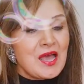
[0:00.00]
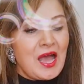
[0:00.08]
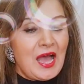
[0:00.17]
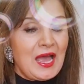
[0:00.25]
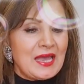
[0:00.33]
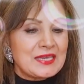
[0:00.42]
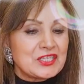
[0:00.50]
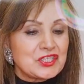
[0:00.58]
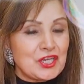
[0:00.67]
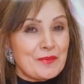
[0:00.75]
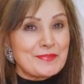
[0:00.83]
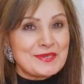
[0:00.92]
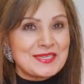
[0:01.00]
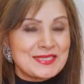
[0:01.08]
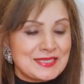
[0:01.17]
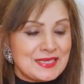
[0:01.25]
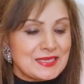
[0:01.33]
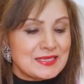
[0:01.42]
and chapter
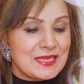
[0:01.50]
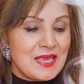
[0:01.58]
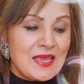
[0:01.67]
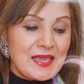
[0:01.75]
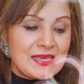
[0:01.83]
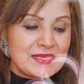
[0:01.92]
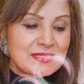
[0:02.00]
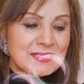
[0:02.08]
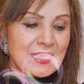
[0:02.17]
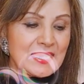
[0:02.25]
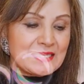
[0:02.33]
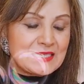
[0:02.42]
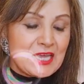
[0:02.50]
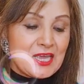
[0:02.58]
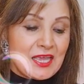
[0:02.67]
6, he said